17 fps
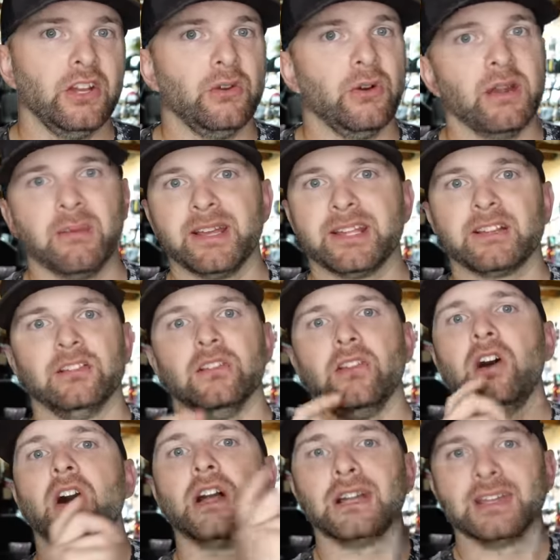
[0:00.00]
You want to make the
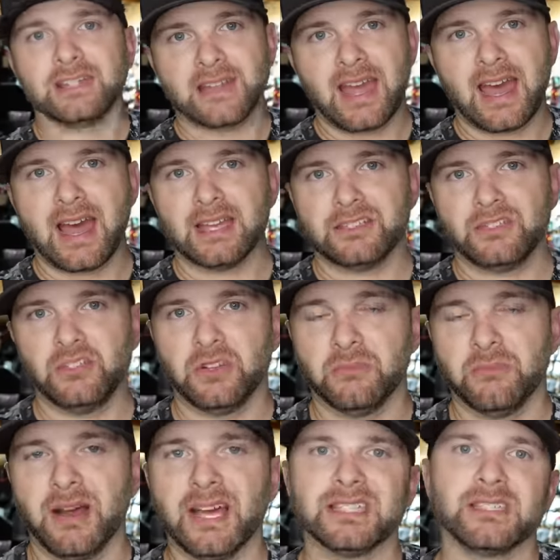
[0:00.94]
longest cast you
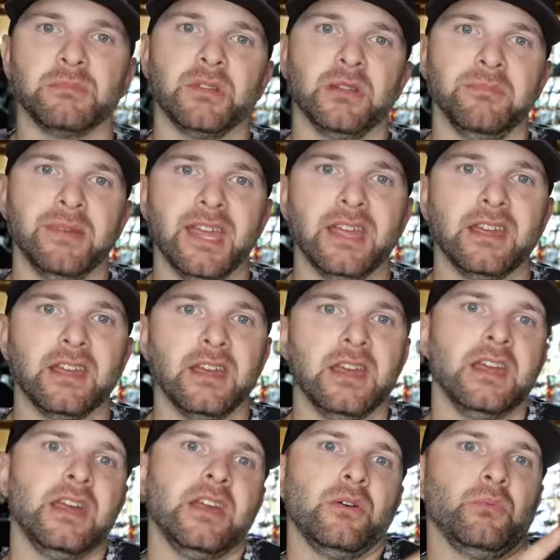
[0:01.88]
can possibly make
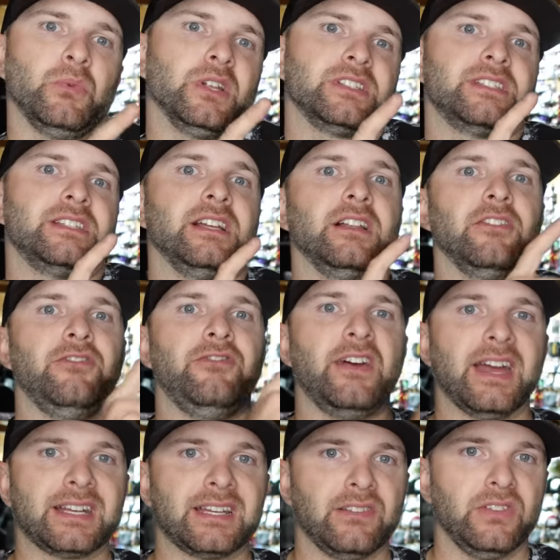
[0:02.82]
while still
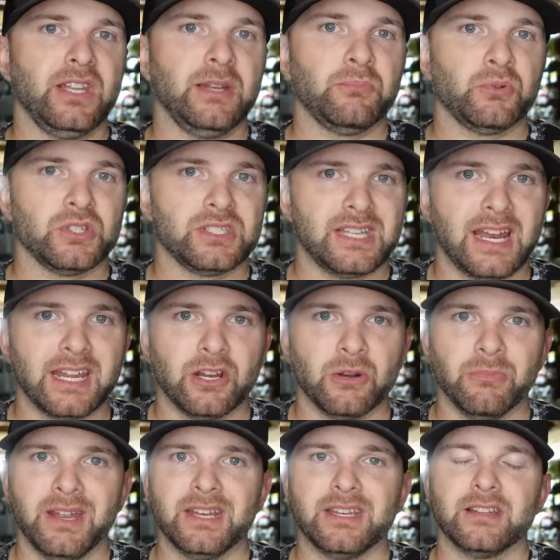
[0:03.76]
effectively presenting
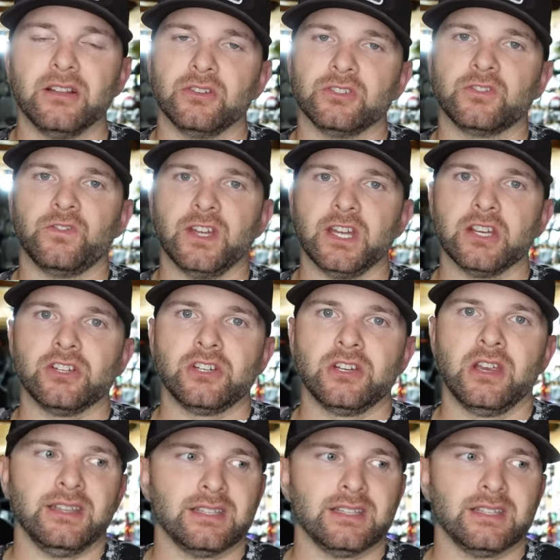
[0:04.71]
your bait to those fish.